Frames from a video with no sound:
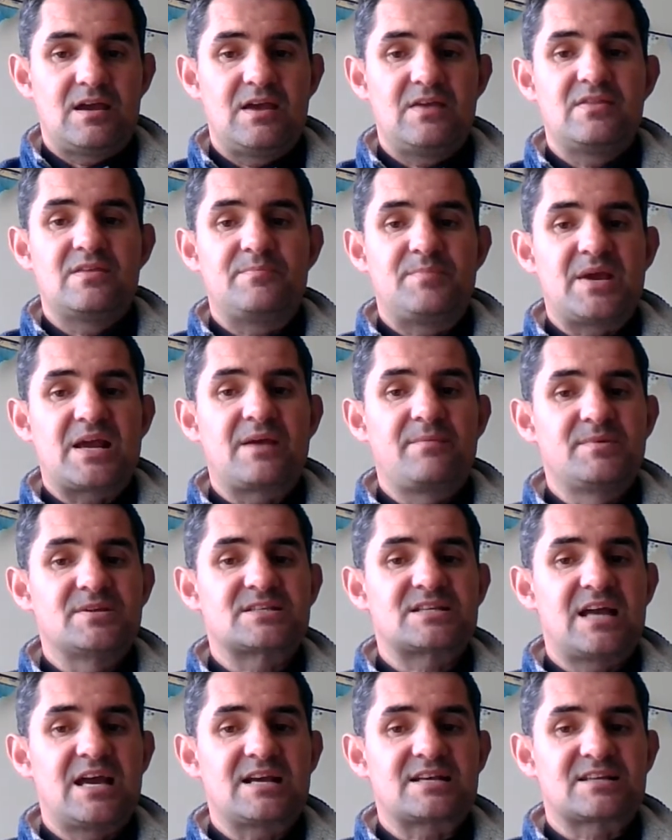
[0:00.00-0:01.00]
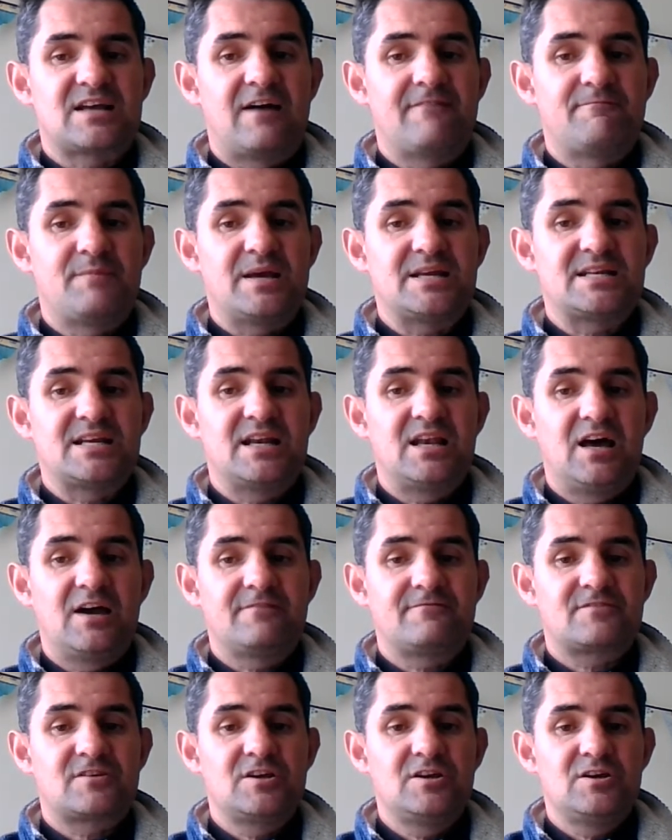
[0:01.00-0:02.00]
In the bigger mistakes I've made in
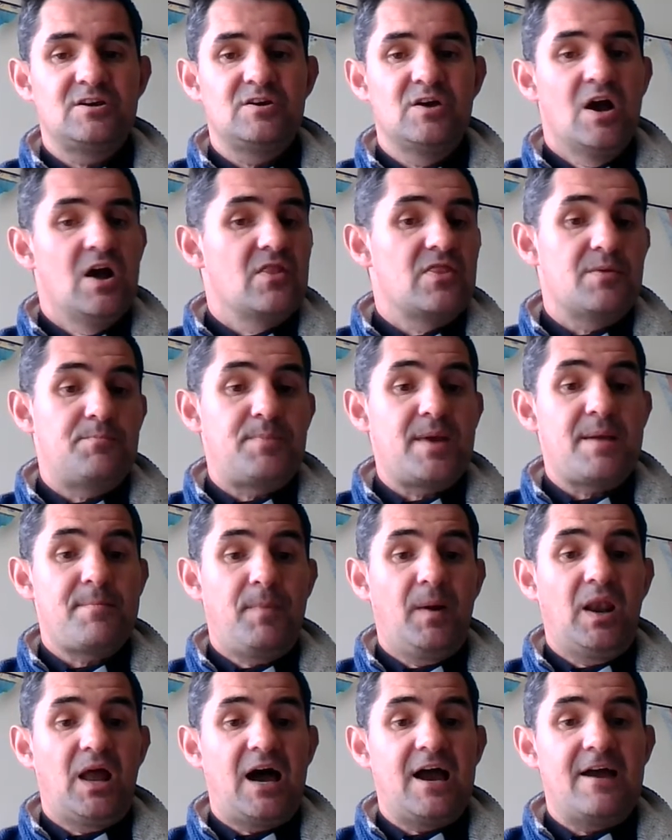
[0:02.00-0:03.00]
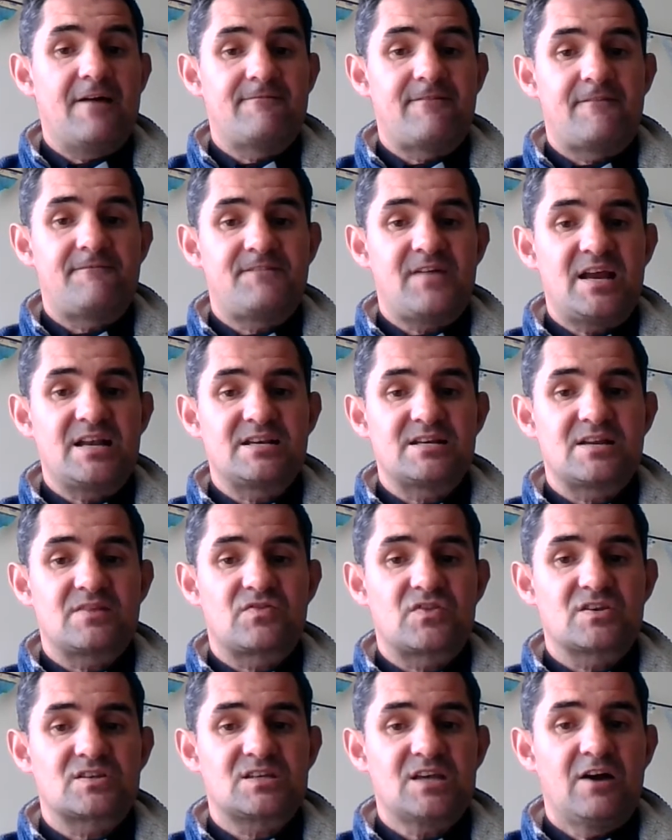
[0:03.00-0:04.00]
life too, the people I have offended,
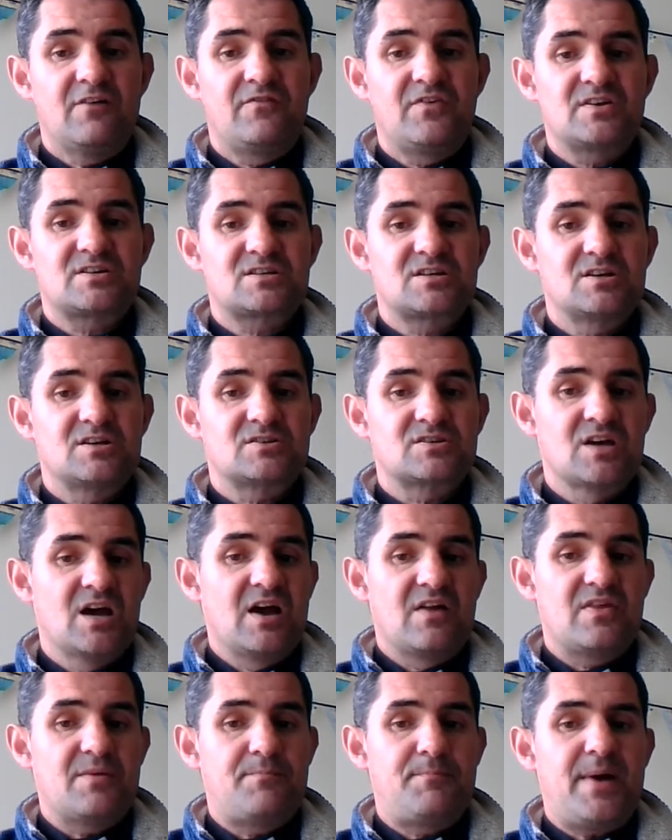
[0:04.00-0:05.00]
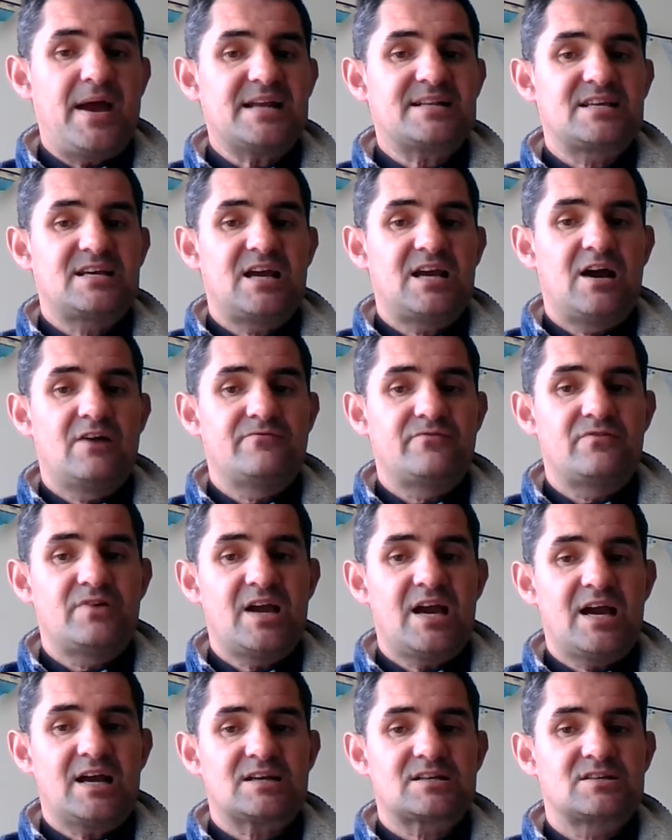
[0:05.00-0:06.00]
the selfishness, the petty
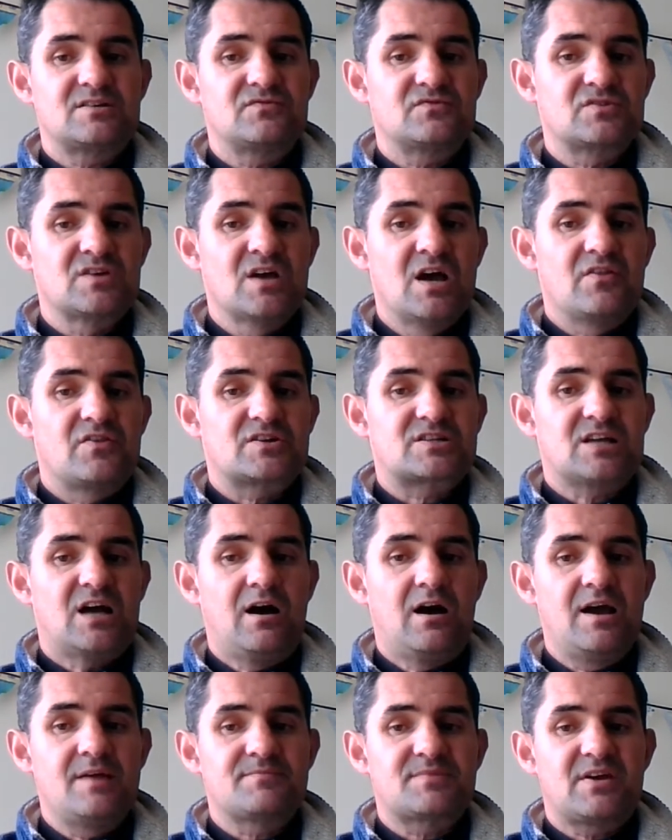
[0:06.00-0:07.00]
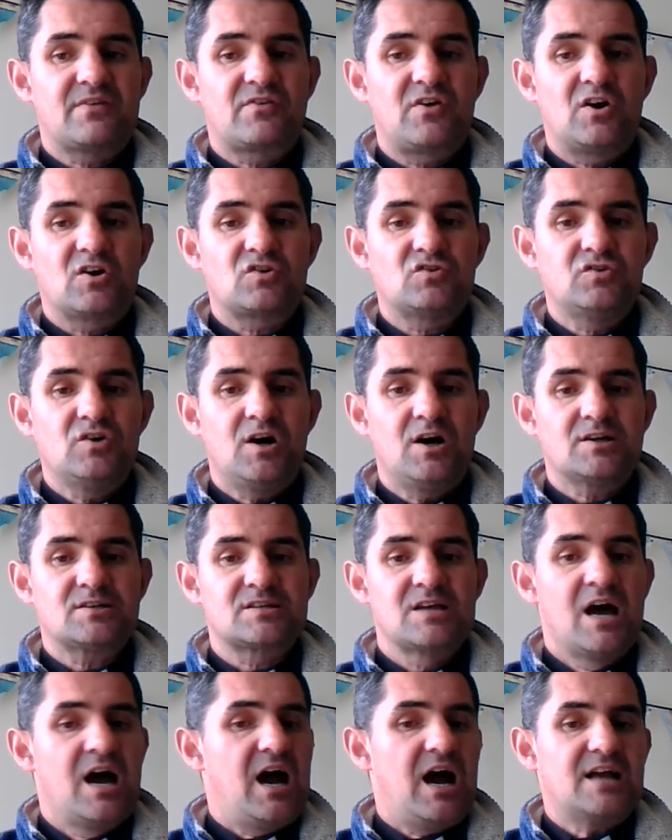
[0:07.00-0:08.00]
overreactions, the times I've got
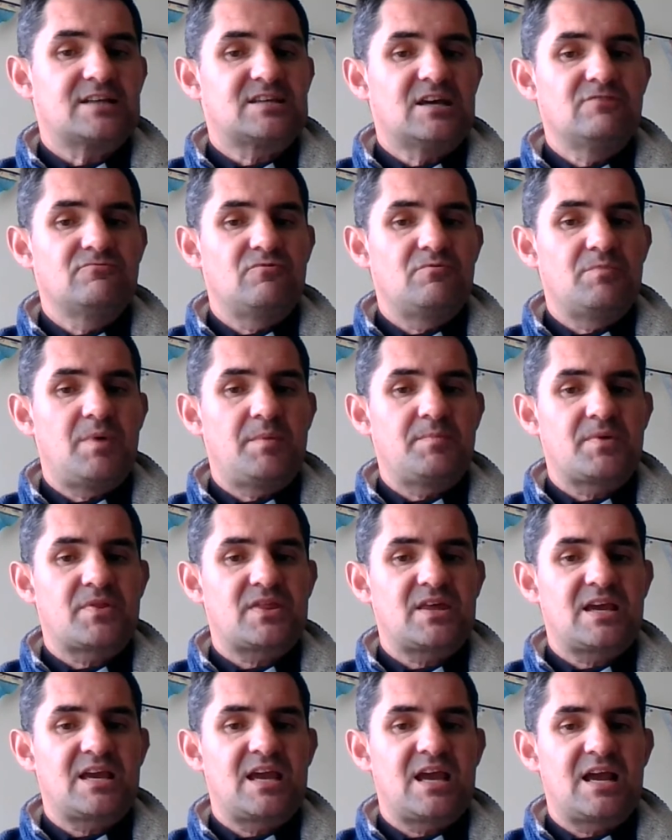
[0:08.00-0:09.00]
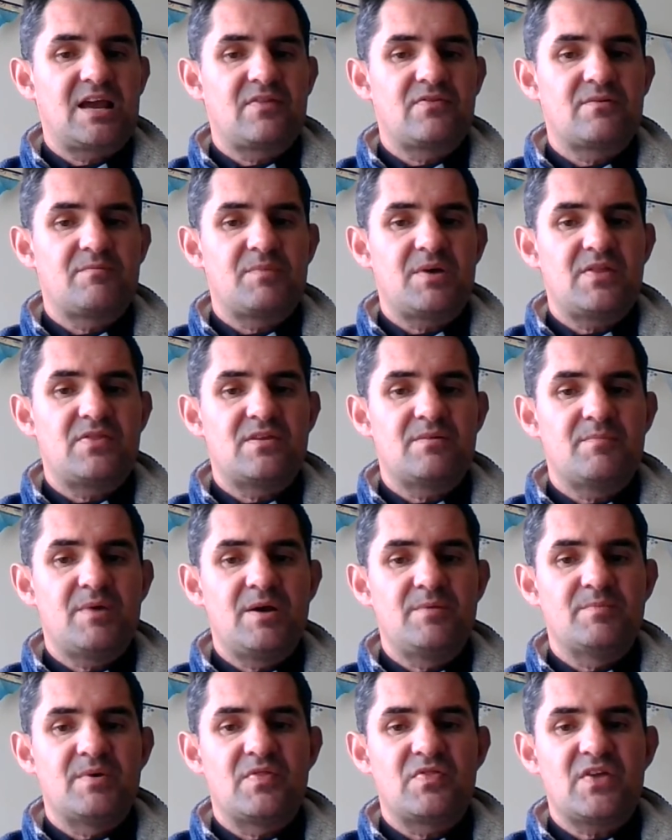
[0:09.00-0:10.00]
cross, I don't remember thinking in the
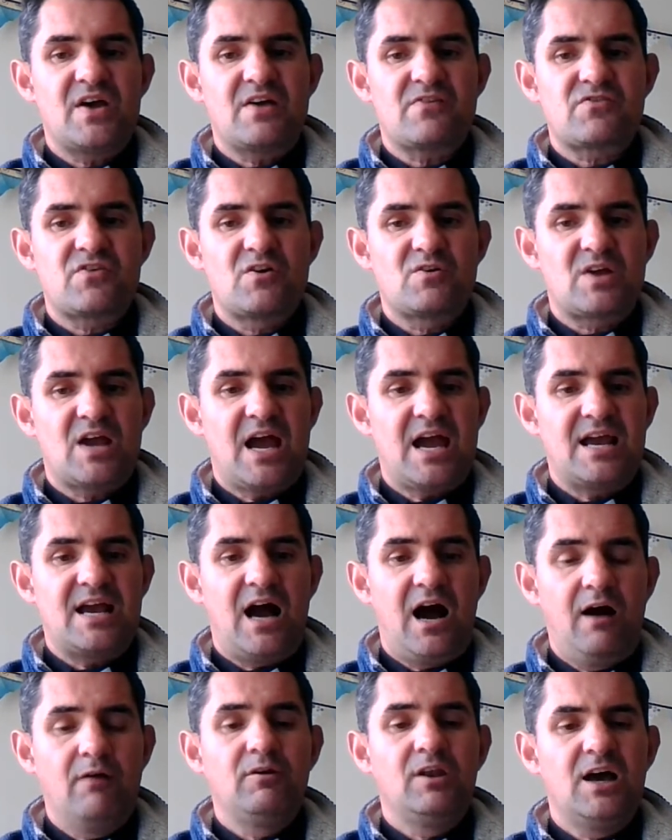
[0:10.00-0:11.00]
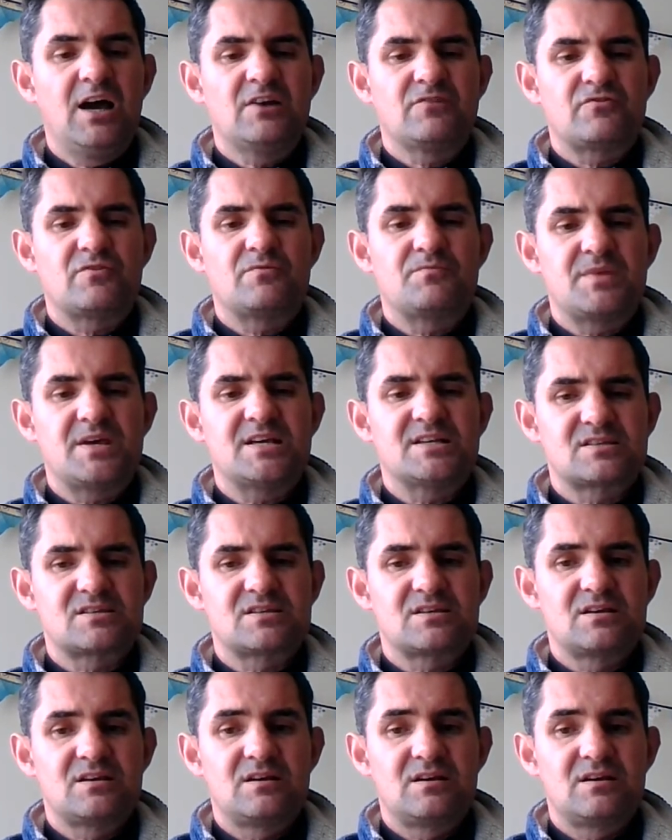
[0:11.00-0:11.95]
moment, that's okay, I'll learn from this.